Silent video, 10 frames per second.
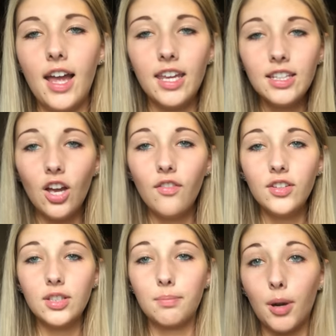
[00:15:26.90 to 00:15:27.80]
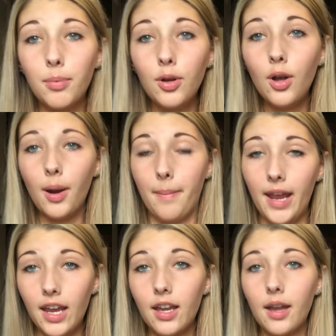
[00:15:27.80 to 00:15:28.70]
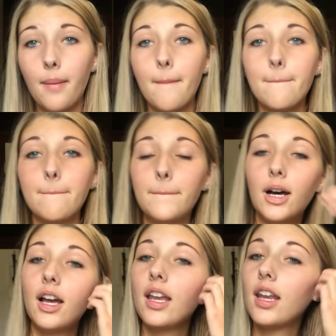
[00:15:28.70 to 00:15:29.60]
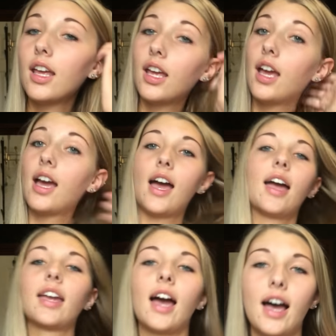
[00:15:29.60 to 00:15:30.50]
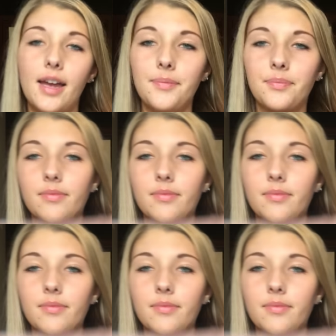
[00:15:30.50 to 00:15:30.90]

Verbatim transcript: I can't tell if this is purple or pink, but I got